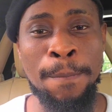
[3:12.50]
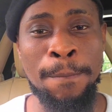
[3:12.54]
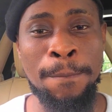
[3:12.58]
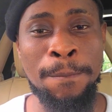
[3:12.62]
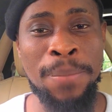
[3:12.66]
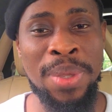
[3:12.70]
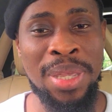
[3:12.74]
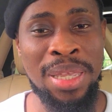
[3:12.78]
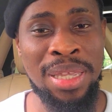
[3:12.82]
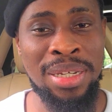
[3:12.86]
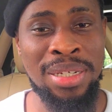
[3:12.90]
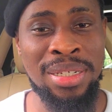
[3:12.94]

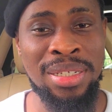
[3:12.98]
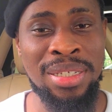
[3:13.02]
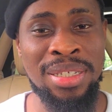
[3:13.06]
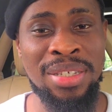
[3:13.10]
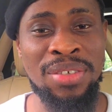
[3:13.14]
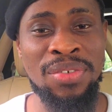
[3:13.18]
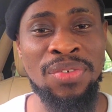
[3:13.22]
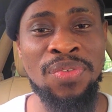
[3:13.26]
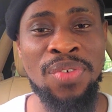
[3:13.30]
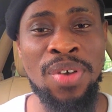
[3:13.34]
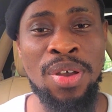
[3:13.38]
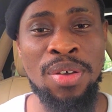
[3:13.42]
been
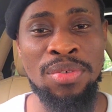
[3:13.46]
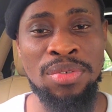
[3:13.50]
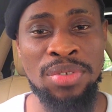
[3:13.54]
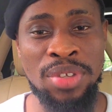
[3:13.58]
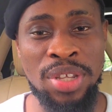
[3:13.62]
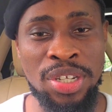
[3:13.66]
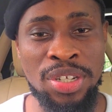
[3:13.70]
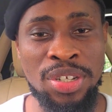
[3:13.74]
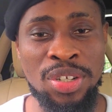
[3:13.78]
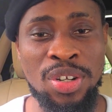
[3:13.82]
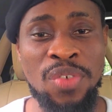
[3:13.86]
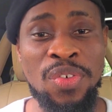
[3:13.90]
the
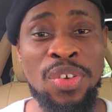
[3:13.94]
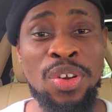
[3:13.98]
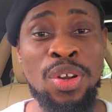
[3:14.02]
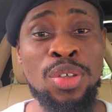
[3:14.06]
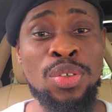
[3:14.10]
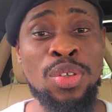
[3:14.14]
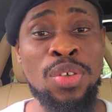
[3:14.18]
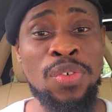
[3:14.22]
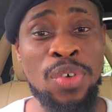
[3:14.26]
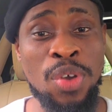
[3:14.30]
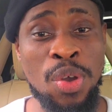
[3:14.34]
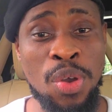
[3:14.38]
foundation of a
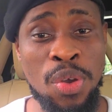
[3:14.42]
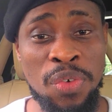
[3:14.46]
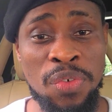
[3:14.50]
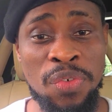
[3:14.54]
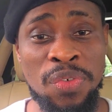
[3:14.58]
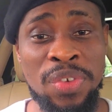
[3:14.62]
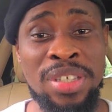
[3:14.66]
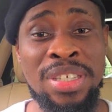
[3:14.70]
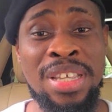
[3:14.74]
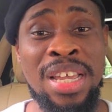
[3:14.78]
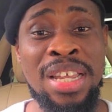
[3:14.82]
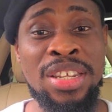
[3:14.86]
lot of
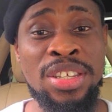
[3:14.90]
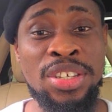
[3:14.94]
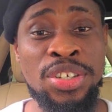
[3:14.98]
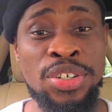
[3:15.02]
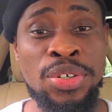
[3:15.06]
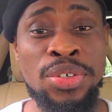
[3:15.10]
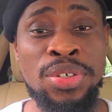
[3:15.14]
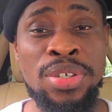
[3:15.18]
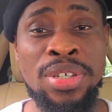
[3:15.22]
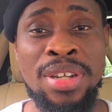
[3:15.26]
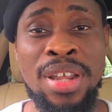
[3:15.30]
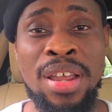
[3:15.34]
conflict and
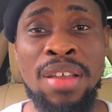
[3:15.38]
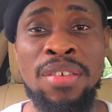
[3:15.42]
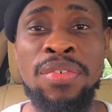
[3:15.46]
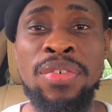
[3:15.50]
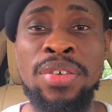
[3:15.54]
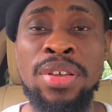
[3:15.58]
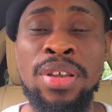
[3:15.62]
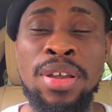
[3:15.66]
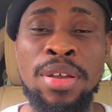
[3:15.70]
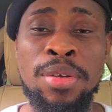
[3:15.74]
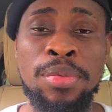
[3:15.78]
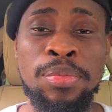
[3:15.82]
issues in
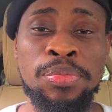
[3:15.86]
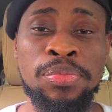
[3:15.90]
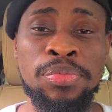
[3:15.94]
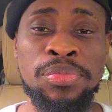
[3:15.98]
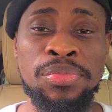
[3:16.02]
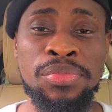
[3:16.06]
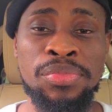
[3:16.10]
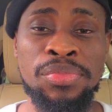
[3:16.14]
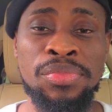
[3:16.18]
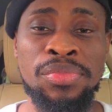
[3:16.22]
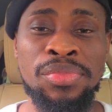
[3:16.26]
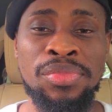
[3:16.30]
Africa.
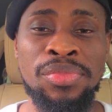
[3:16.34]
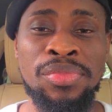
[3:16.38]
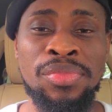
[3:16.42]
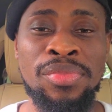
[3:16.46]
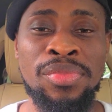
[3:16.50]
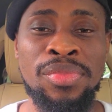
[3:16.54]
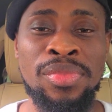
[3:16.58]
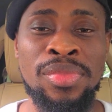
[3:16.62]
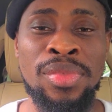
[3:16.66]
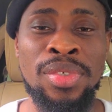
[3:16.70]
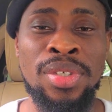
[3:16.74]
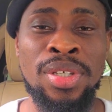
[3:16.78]

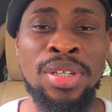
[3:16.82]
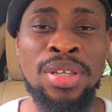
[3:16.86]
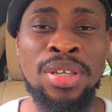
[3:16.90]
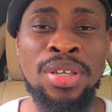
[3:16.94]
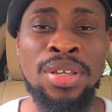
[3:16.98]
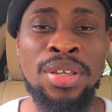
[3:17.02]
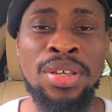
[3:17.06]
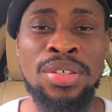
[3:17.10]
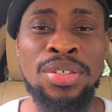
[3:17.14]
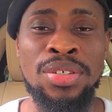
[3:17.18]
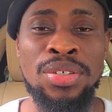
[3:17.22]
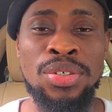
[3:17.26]

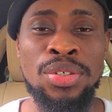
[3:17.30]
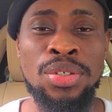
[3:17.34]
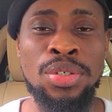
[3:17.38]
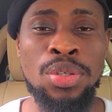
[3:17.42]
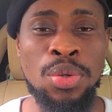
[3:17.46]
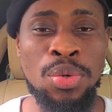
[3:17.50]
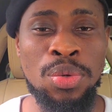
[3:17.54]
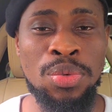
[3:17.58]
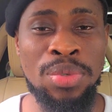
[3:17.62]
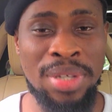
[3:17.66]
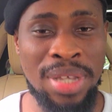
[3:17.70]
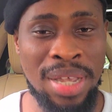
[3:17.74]

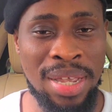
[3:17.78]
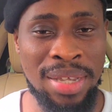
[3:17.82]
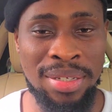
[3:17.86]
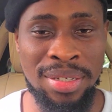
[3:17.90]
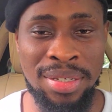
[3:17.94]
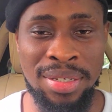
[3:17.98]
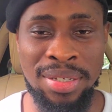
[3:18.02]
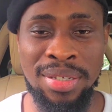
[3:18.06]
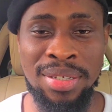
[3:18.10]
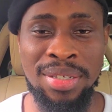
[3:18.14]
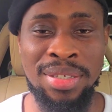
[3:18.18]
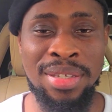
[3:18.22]
So
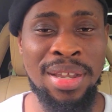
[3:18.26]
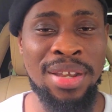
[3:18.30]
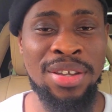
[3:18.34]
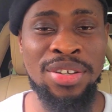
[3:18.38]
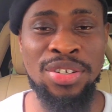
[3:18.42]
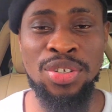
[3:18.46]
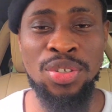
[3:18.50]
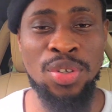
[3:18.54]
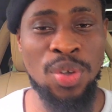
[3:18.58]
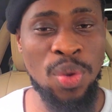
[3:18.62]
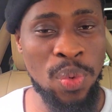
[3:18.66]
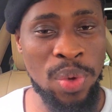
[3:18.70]
yes, there
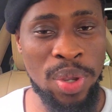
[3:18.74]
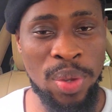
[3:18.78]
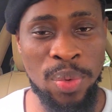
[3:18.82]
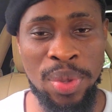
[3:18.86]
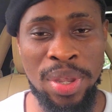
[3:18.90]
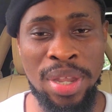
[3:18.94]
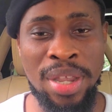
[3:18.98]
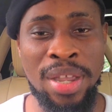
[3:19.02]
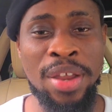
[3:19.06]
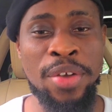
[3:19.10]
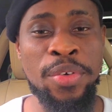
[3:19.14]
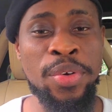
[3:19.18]
is no way
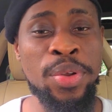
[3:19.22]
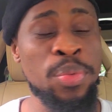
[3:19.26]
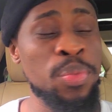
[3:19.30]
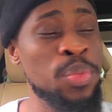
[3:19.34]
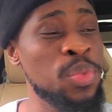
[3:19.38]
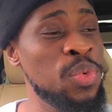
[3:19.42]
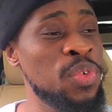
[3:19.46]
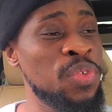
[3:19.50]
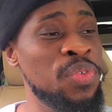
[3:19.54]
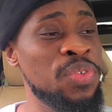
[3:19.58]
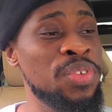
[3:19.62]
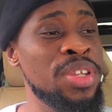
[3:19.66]
we can
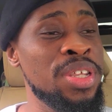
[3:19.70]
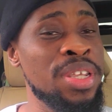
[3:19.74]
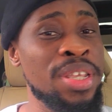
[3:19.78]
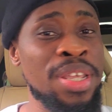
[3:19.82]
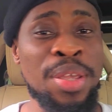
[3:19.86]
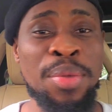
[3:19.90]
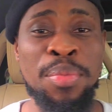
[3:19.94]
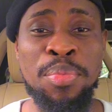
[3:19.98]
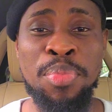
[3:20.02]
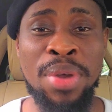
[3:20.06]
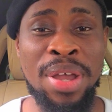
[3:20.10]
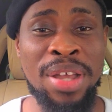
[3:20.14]
remove
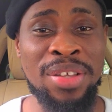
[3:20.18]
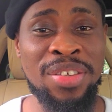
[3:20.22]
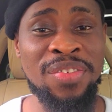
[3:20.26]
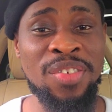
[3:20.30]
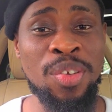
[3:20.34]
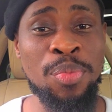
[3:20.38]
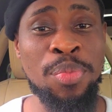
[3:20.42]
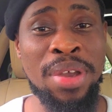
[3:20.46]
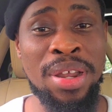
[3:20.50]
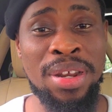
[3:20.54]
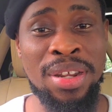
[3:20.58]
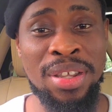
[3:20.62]
the impact of
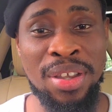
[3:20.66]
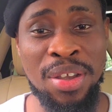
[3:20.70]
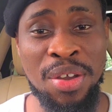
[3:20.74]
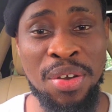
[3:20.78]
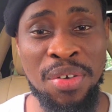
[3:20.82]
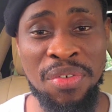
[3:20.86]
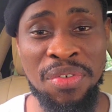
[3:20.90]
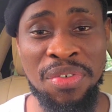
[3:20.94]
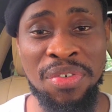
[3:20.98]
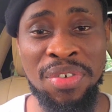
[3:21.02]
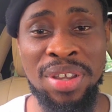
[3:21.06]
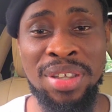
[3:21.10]
the Berlin
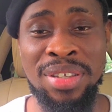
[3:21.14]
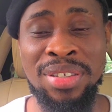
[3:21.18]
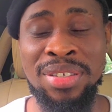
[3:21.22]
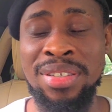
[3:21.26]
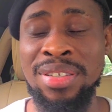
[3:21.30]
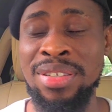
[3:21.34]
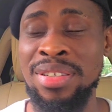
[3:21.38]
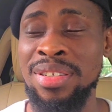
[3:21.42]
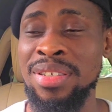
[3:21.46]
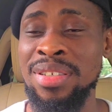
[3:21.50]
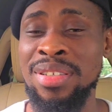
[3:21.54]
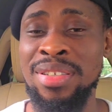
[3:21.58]

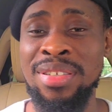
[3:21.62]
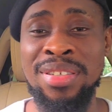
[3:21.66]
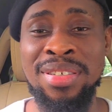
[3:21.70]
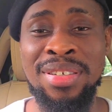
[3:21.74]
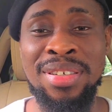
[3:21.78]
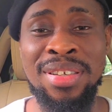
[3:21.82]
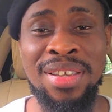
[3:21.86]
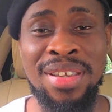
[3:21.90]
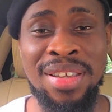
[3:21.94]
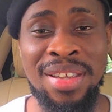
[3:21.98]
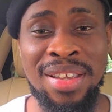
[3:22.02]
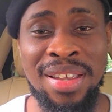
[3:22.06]
Conference,
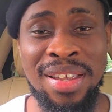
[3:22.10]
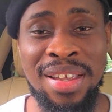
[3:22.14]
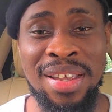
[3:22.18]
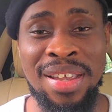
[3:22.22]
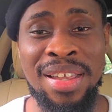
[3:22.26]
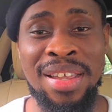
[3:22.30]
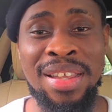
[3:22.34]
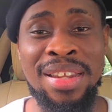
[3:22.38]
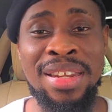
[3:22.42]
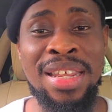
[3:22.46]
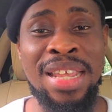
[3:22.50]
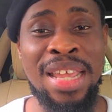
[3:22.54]

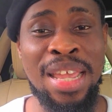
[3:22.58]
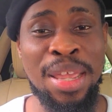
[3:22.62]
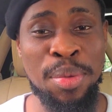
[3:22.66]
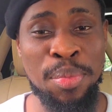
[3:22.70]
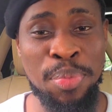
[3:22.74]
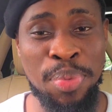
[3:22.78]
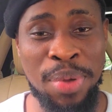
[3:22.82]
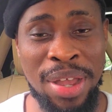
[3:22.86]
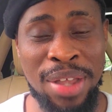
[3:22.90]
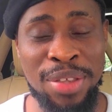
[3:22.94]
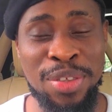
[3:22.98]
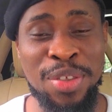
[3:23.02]
the
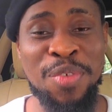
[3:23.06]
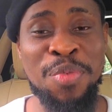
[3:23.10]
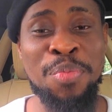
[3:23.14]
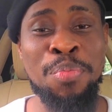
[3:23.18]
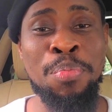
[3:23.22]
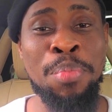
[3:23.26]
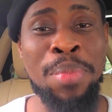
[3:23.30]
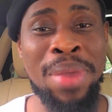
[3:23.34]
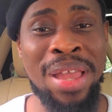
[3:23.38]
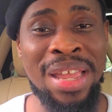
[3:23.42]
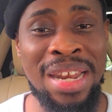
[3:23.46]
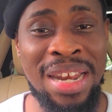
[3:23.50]
impact of
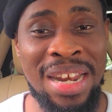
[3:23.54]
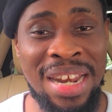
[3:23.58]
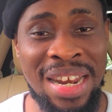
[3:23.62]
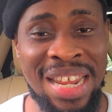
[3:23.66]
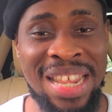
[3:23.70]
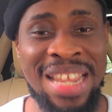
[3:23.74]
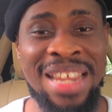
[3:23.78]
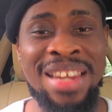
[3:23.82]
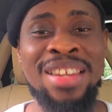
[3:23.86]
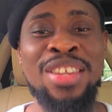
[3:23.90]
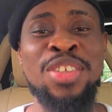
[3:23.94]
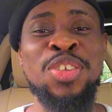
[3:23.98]

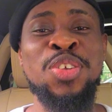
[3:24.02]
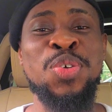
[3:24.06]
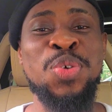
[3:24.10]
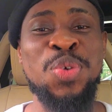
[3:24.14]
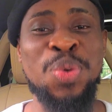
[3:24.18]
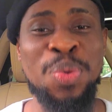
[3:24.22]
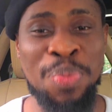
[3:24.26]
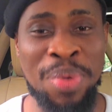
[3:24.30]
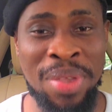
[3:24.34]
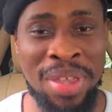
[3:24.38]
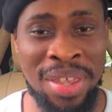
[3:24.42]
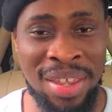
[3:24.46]
meddling
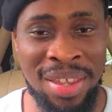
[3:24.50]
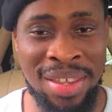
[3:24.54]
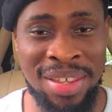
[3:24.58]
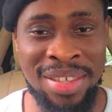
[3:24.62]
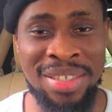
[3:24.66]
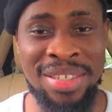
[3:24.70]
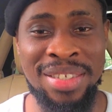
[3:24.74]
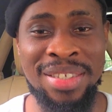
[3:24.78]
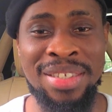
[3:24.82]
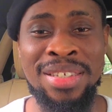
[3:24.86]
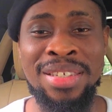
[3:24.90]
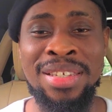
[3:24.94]

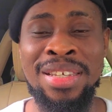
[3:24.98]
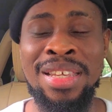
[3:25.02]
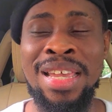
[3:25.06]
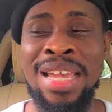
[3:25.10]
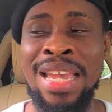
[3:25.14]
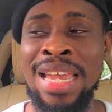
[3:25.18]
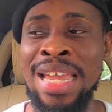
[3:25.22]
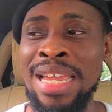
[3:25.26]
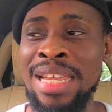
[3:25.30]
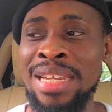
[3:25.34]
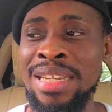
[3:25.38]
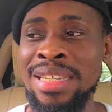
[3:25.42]
Europeans
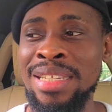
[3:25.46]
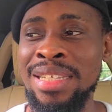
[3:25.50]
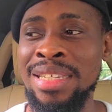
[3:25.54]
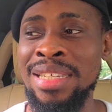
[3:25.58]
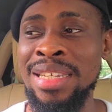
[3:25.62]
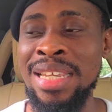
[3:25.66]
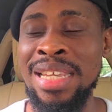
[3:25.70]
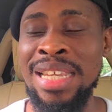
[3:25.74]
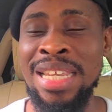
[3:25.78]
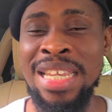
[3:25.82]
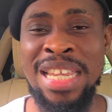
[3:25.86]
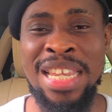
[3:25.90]
in
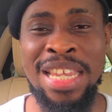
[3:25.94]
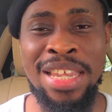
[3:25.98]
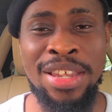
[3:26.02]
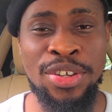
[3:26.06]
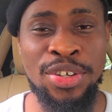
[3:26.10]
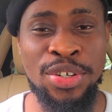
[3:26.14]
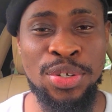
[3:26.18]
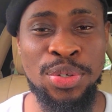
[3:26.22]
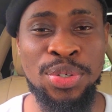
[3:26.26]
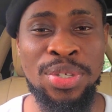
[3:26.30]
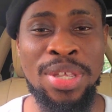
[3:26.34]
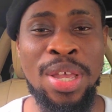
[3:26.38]
the
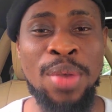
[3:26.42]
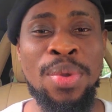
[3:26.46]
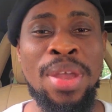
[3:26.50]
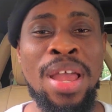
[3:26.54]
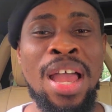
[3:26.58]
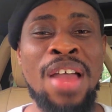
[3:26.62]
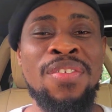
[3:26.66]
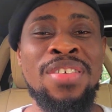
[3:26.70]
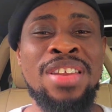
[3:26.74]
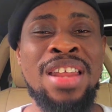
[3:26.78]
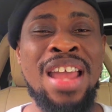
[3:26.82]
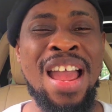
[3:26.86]
issues that we
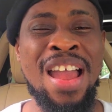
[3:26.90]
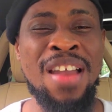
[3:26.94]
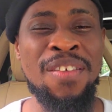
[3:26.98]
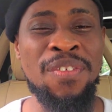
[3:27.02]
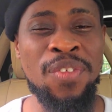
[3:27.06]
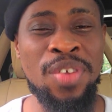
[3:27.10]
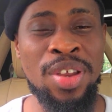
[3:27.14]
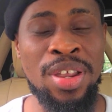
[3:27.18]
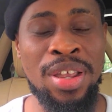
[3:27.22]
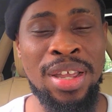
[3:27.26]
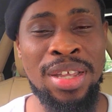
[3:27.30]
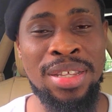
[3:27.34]
have in
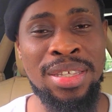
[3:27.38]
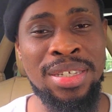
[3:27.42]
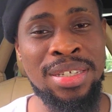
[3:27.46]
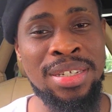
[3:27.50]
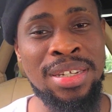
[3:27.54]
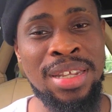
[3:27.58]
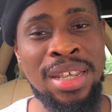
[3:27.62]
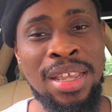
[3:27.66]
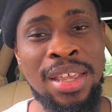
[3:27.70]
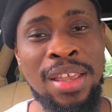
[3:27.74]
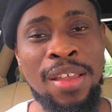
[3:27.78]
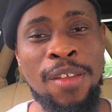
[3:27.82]
Africa
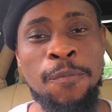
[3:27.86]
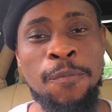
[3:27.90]
today.